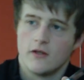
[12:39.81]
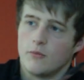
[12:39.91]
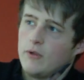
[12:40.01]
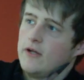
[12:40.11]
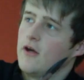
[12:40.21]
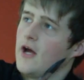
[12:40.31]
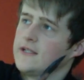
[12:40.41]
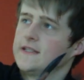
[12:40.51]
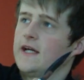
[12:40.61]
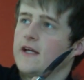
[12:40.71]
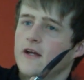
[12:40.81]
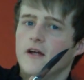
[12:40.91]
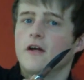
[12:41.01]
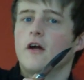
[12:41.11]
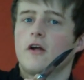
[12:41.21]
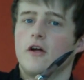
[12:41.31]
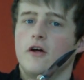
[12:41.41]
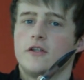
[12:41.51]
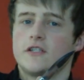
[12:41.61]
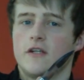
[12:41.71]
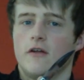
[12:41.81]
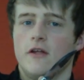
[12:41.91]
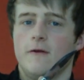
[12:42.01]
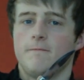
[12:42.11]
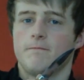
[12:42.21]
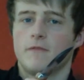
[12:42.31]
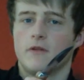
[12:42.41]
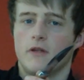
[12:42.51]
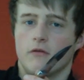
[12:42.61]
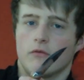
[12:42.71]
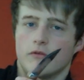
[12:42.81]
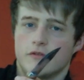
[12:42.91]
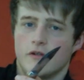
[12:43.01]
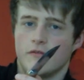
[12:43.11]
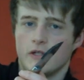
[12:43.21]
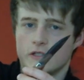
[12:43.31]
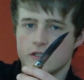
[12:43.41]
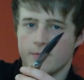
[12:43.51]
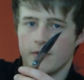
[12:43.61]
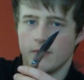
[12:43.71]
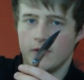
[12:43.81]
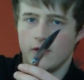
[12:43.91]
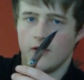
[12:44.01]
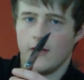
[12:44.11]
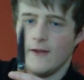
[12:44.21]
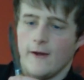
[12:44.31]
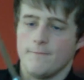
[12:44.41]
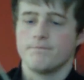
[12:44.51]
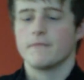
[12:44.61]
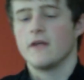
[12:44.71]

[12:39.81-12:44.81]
the window has like a curtain on it that runs over the top of the window like that.